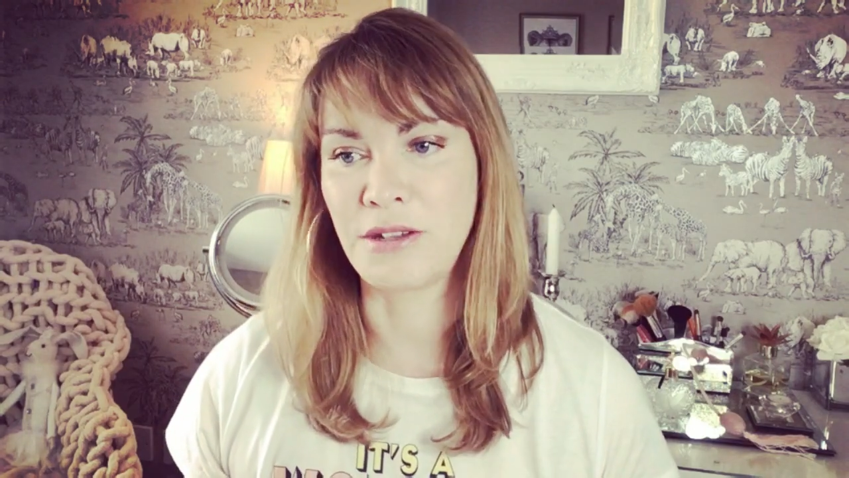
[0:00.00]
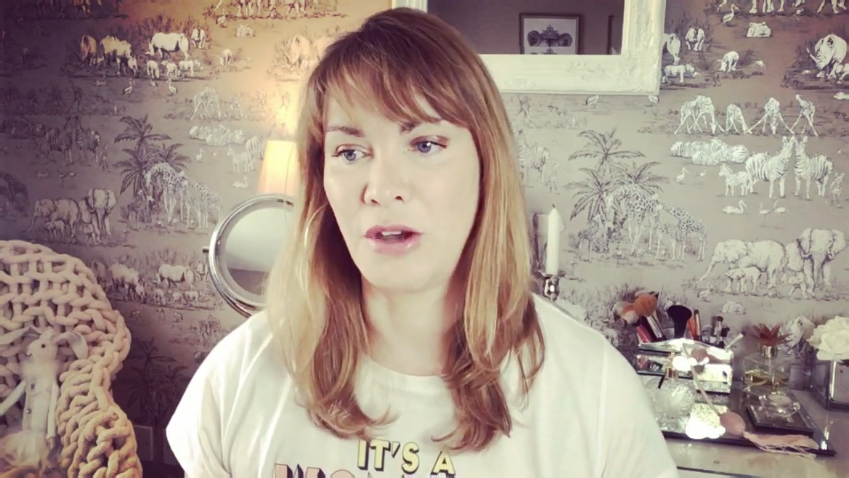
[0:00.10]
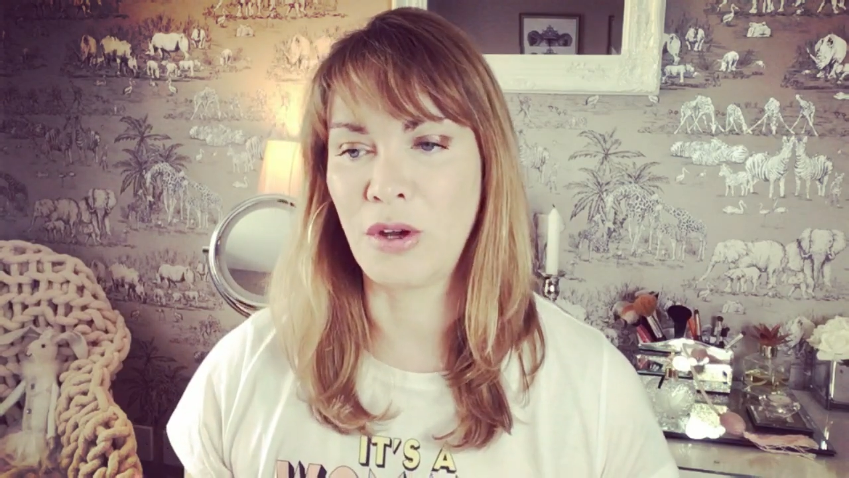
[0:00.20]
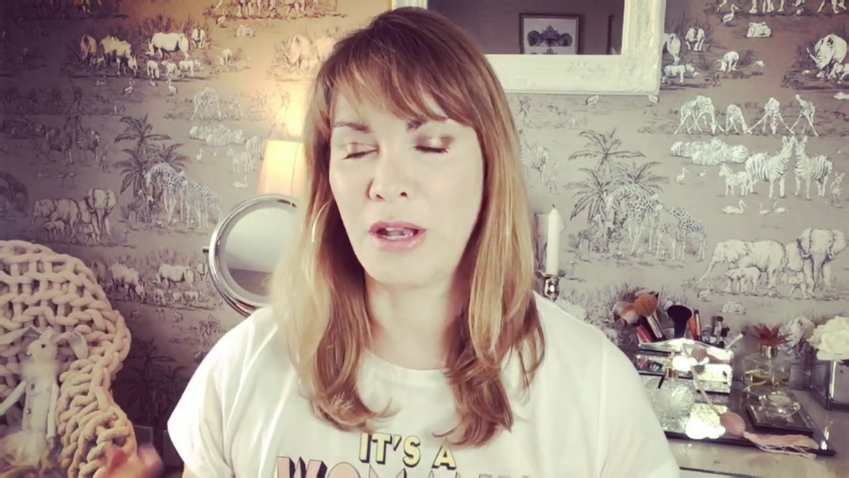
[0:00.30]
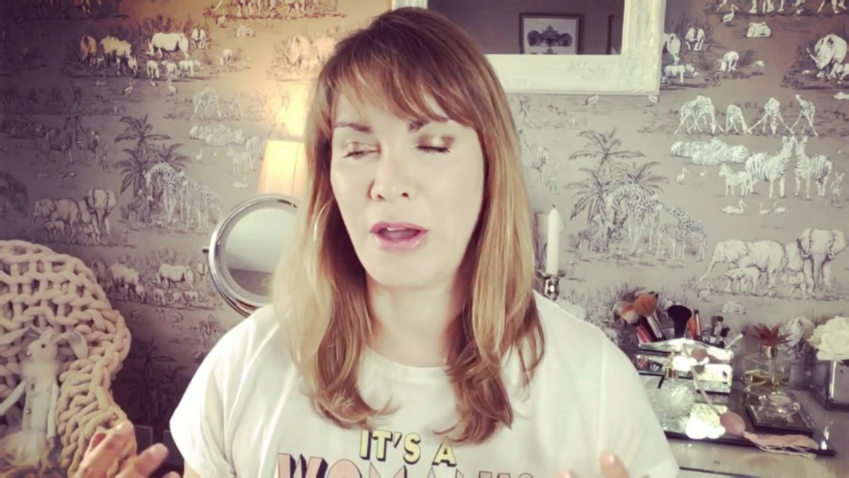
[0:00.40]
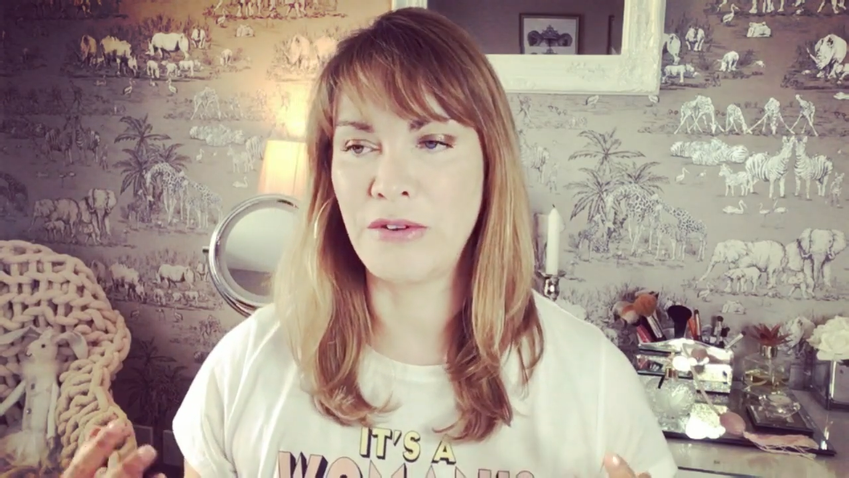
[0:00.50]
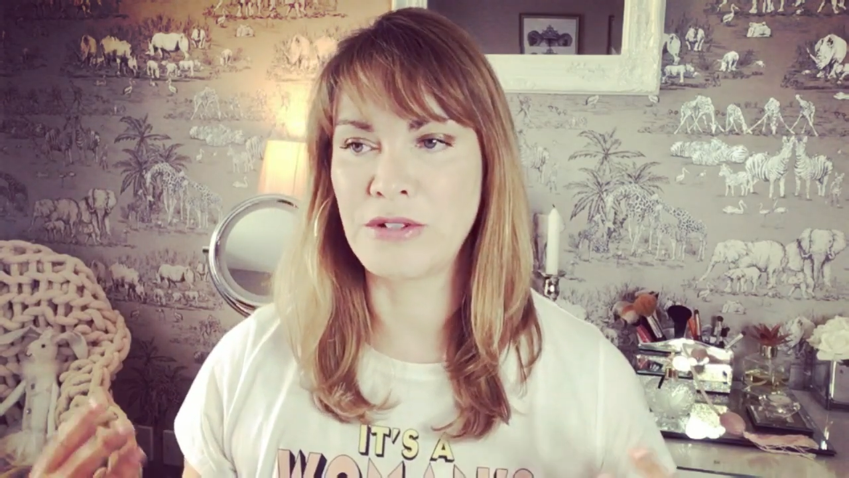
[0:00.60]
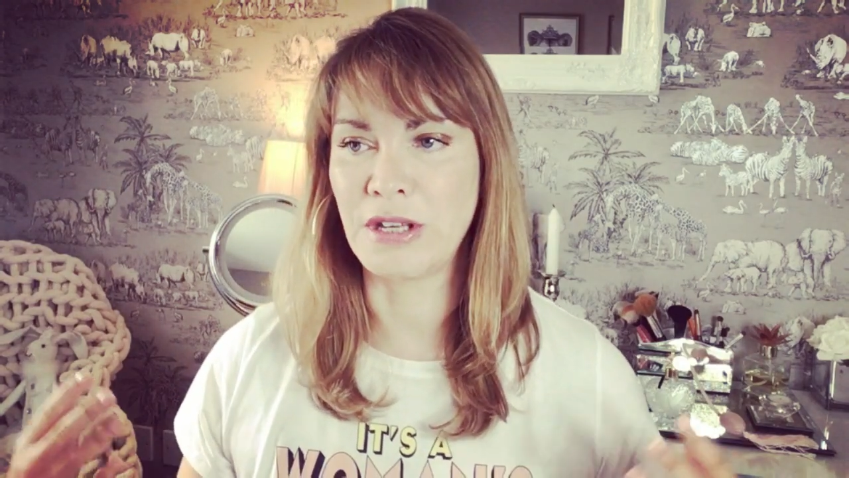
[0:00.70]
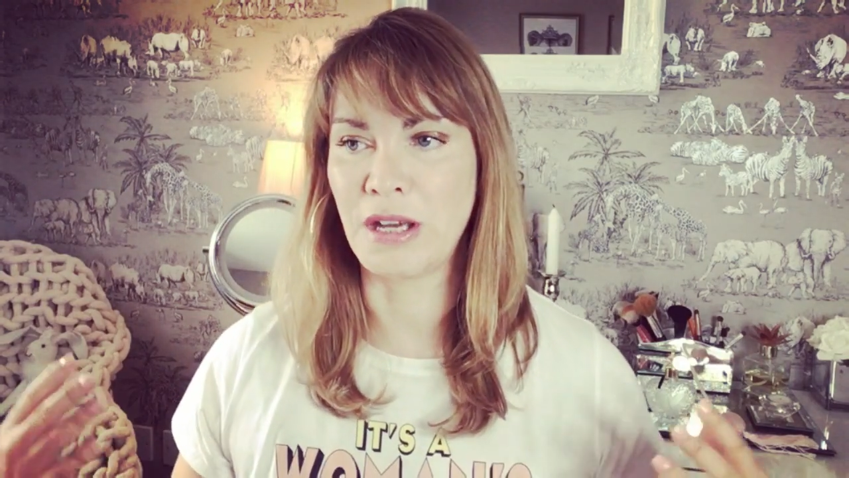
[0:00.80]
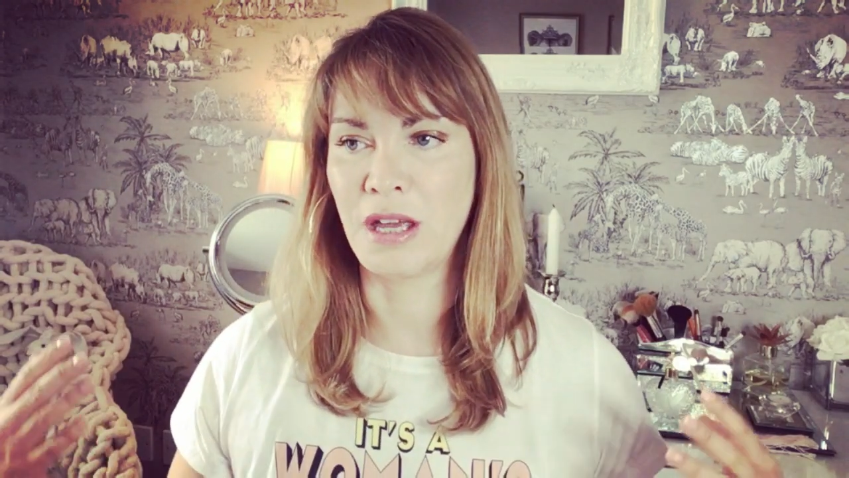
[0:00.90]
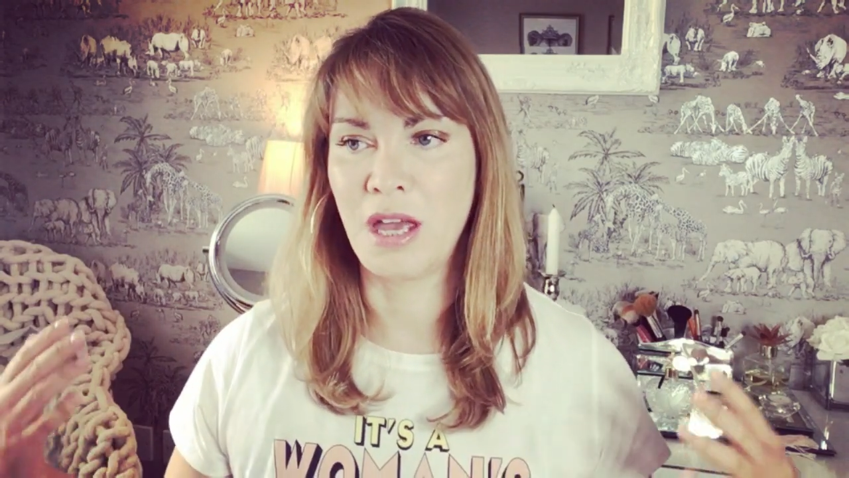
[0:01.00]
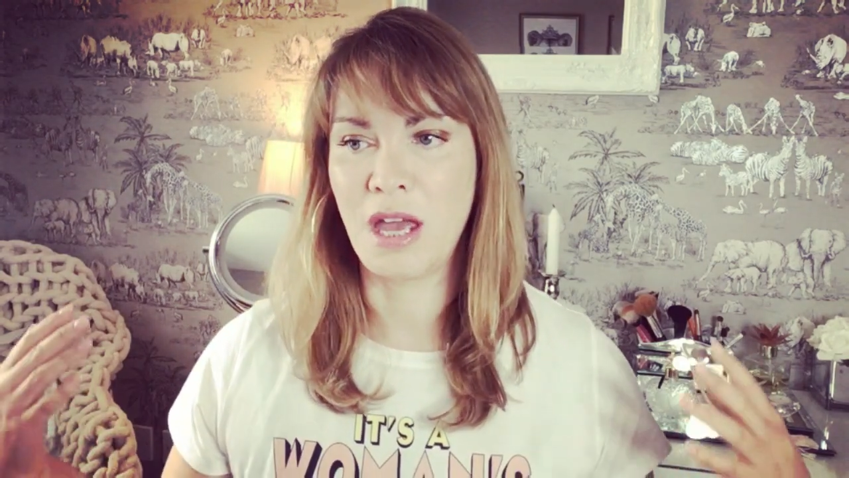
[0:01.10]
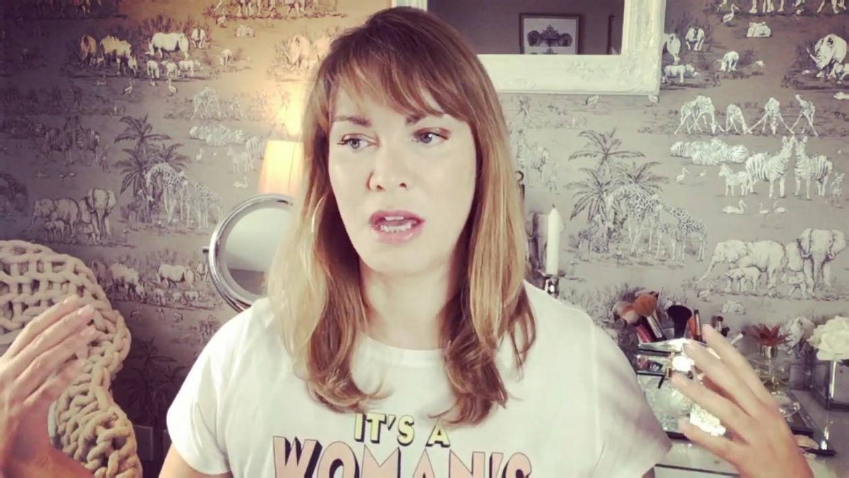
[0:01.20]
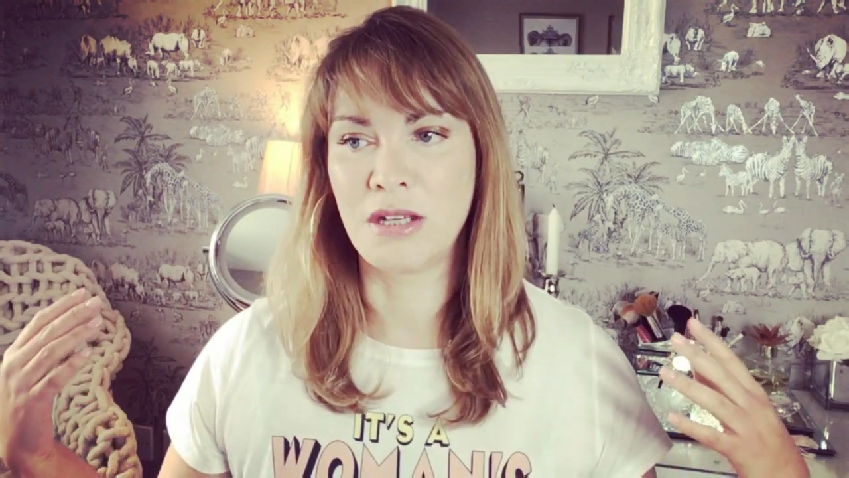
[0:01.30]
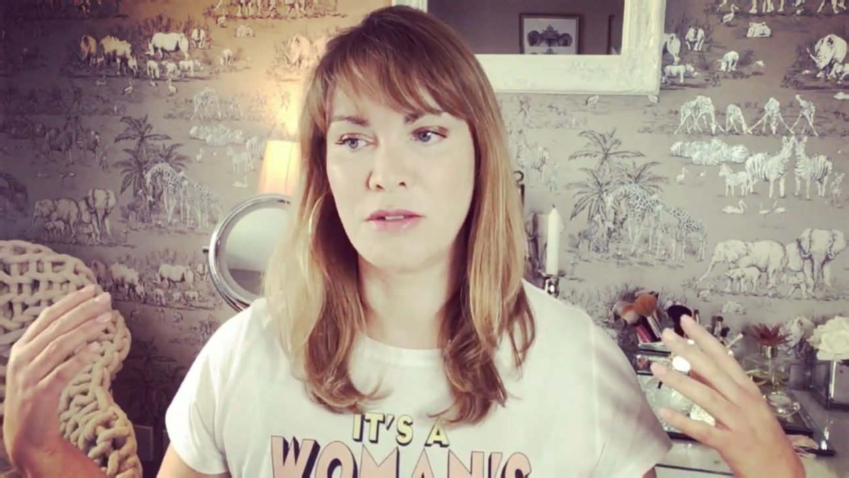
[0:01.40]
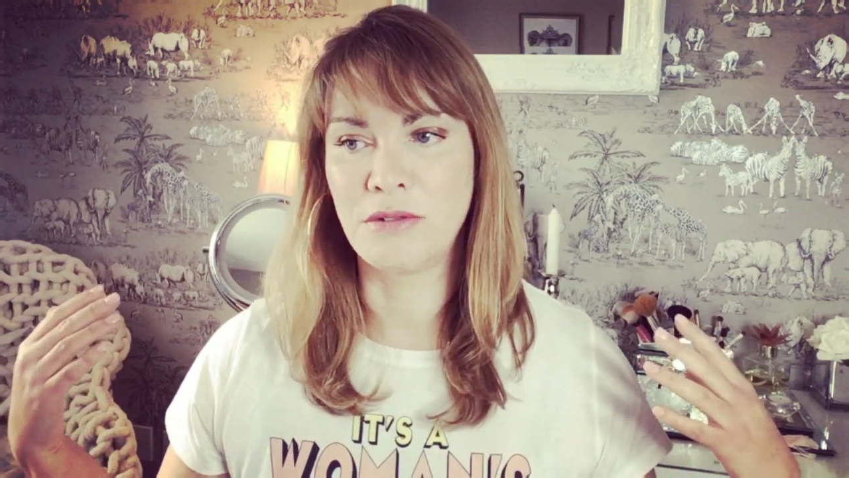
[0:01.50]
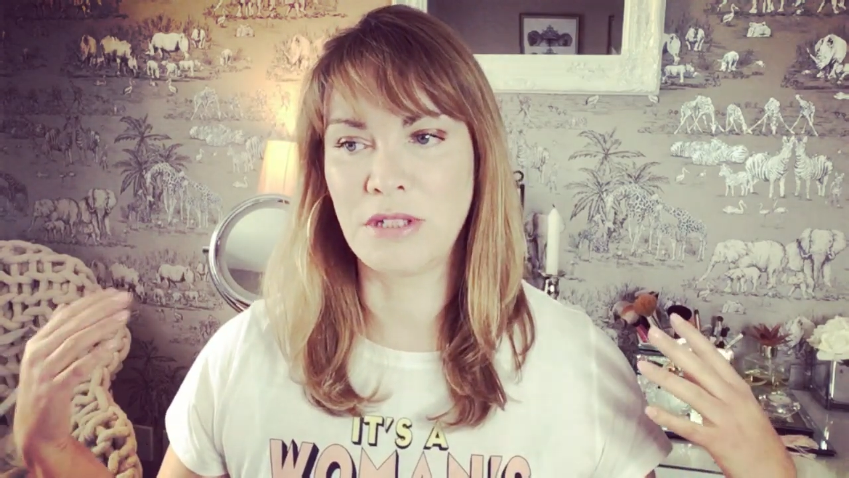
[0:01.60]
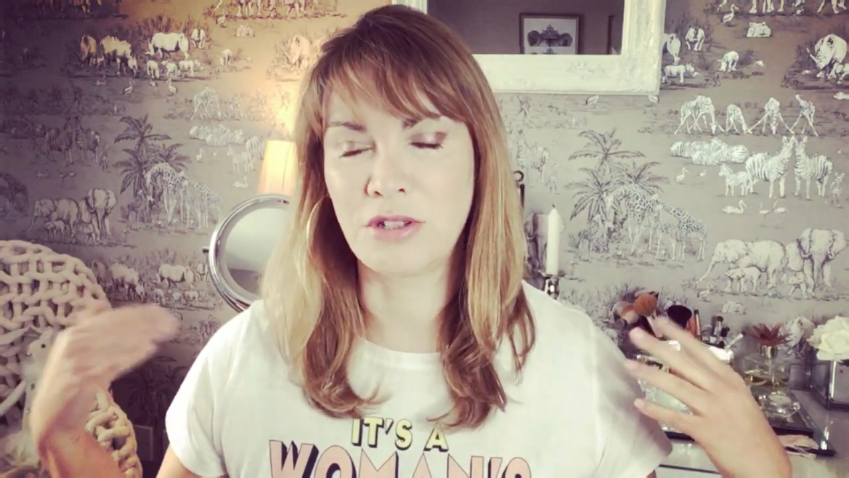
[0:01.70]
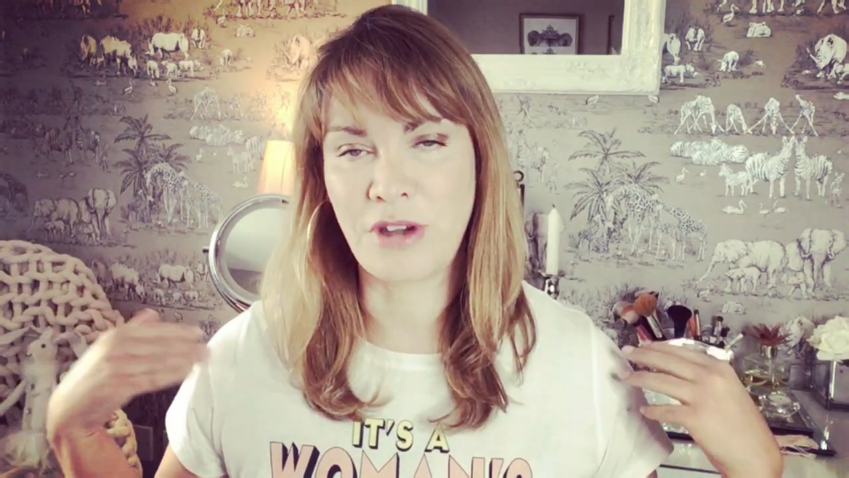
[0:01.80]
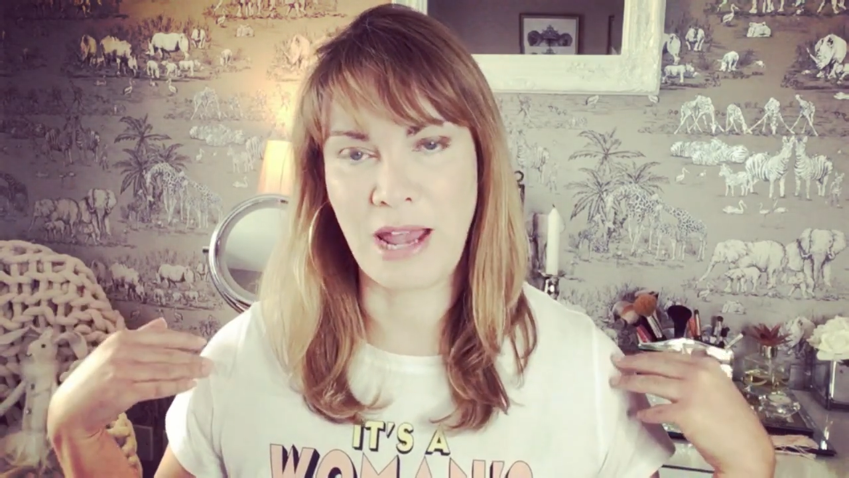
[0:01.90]
So clothes that
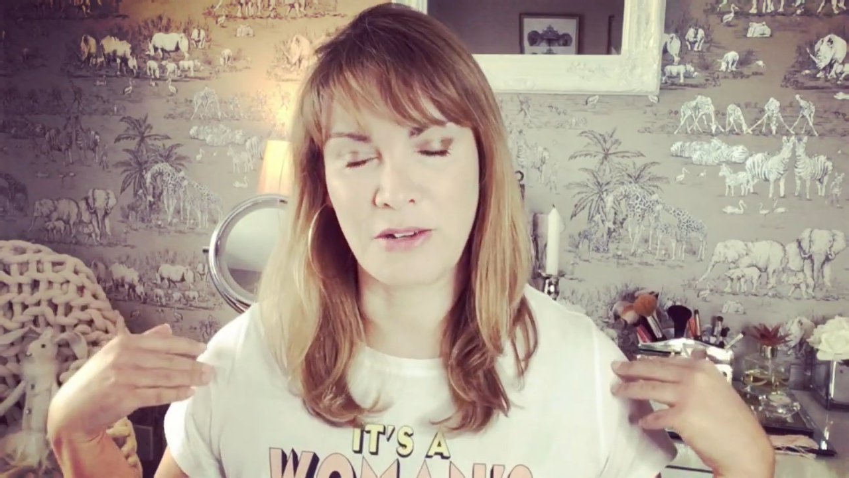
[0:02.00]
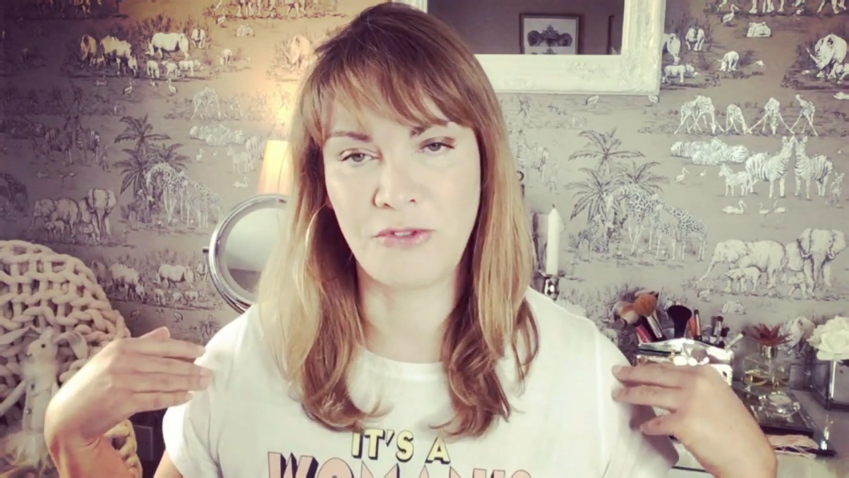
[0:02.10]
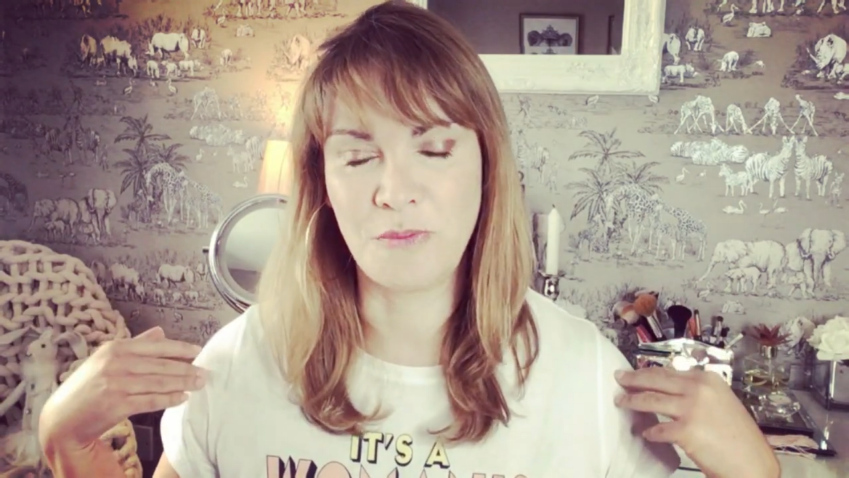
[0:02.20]
detract